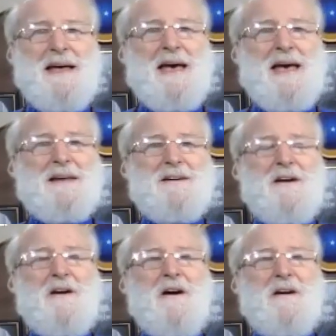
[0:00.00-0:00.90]
and
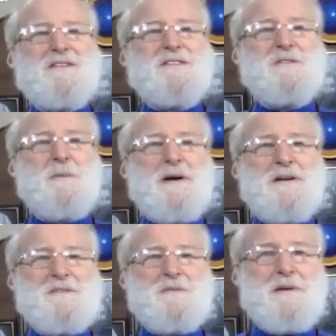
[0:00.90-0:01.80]
our heart
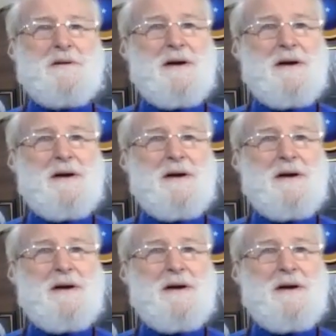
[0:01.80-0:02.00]
swells with